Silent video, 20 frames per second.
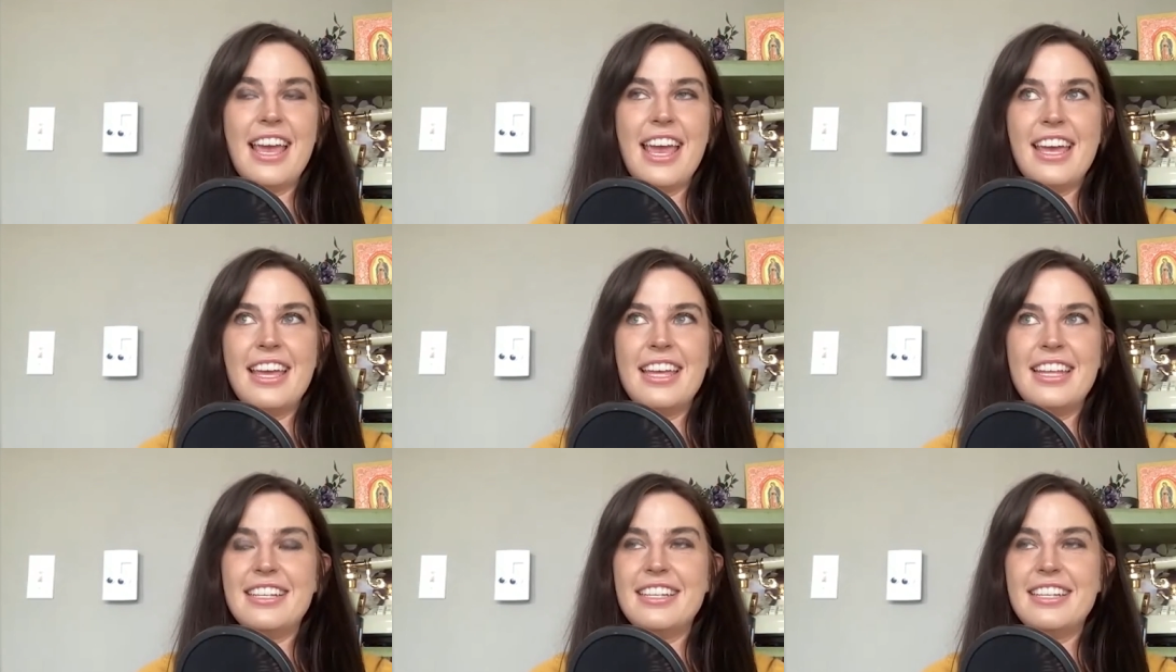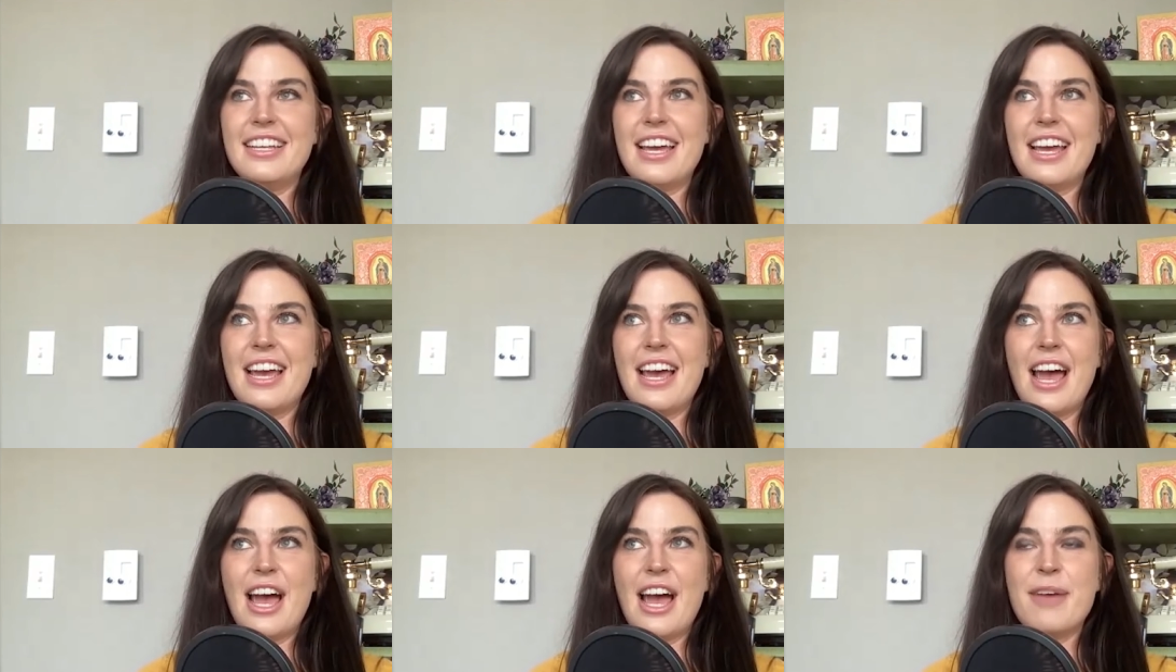And
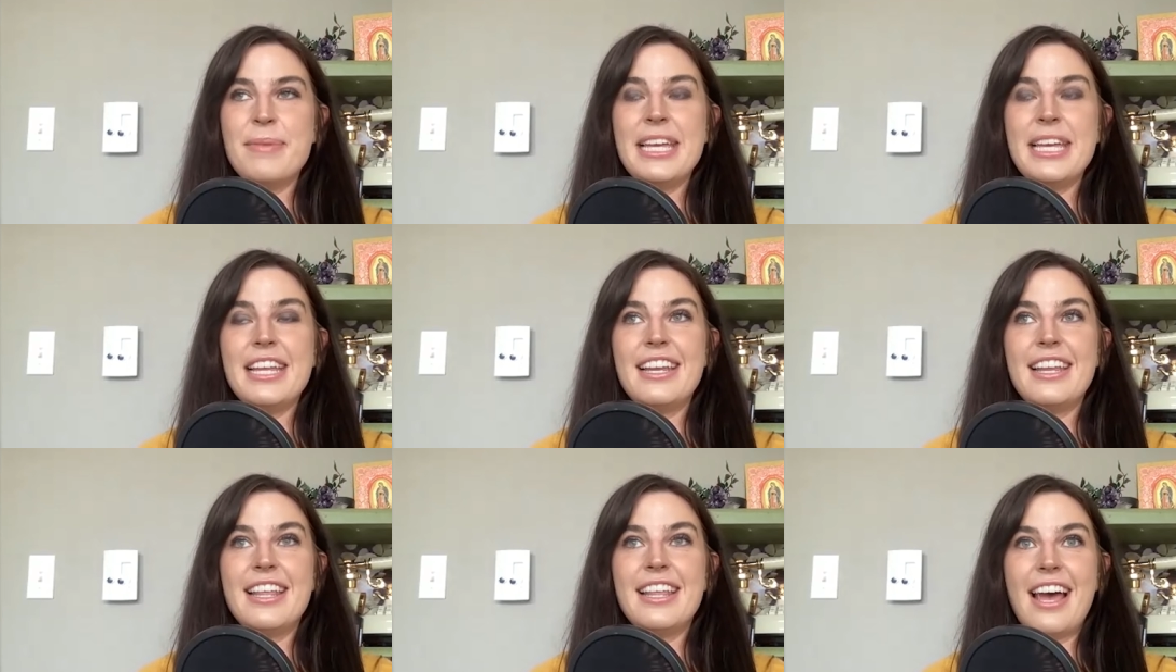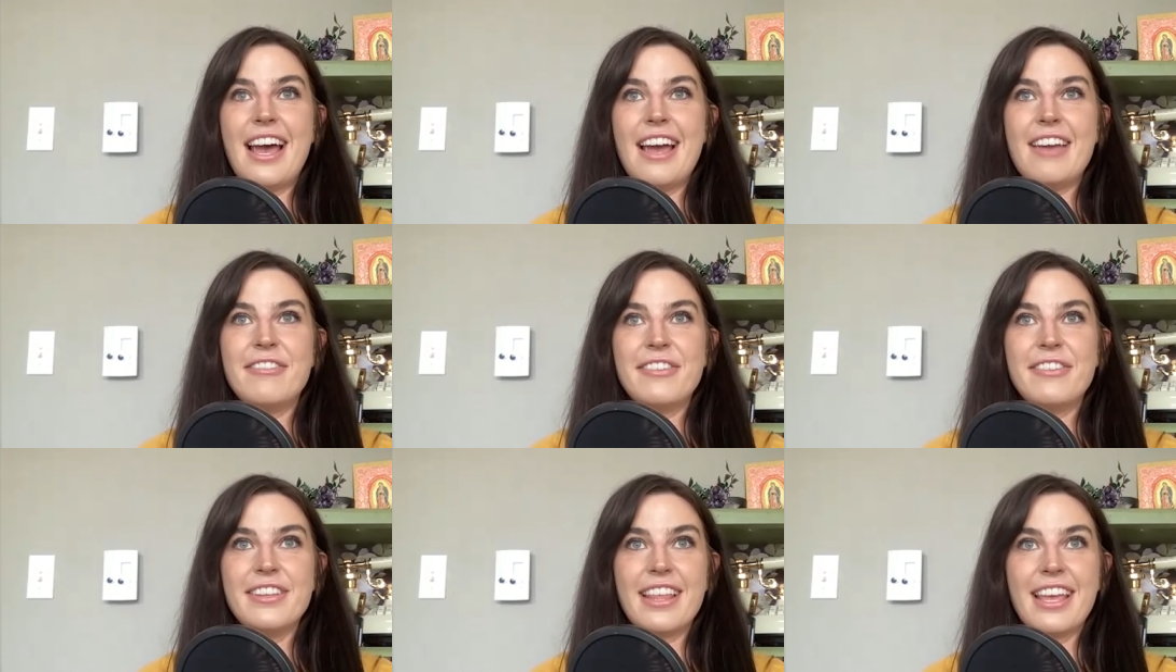I mean,
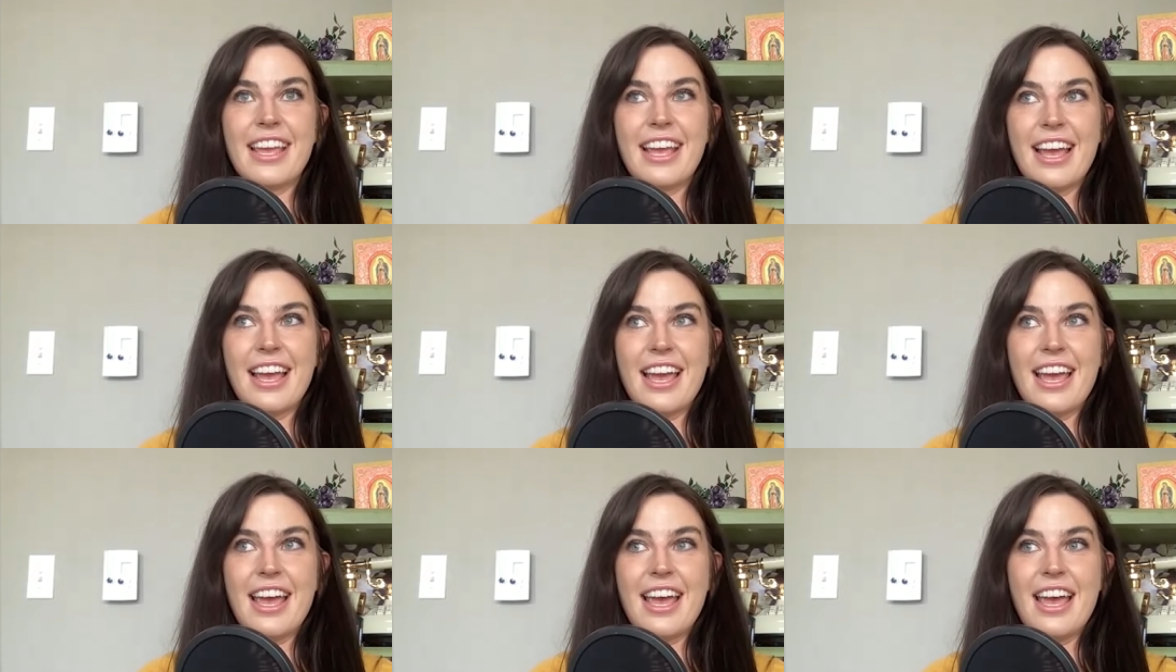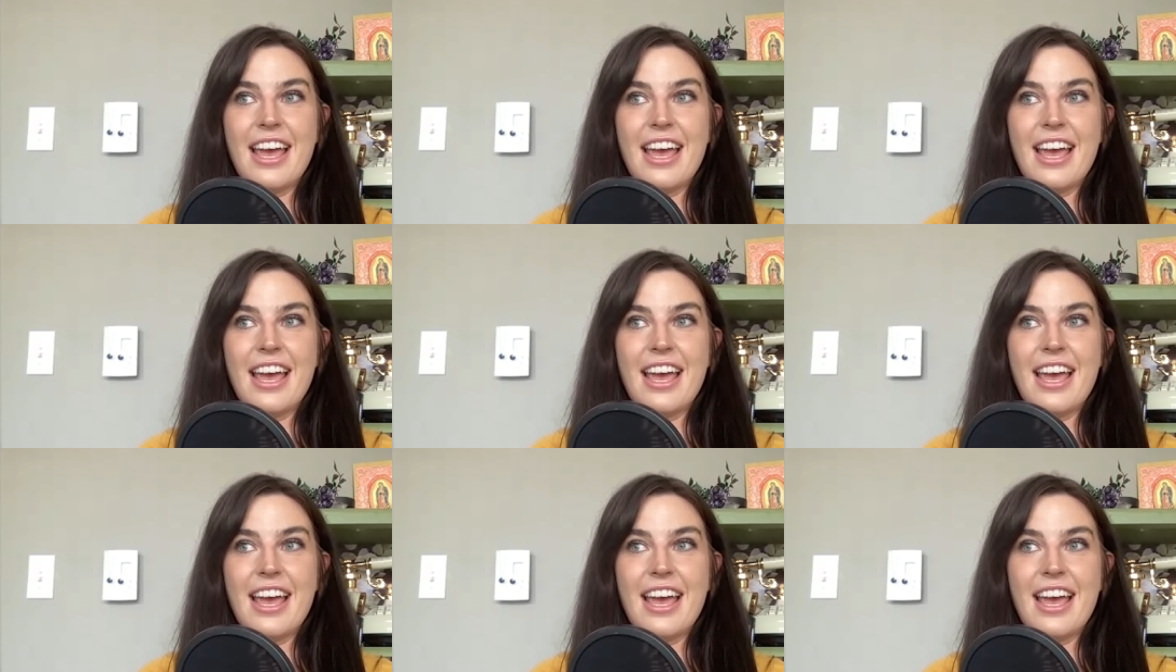I feel like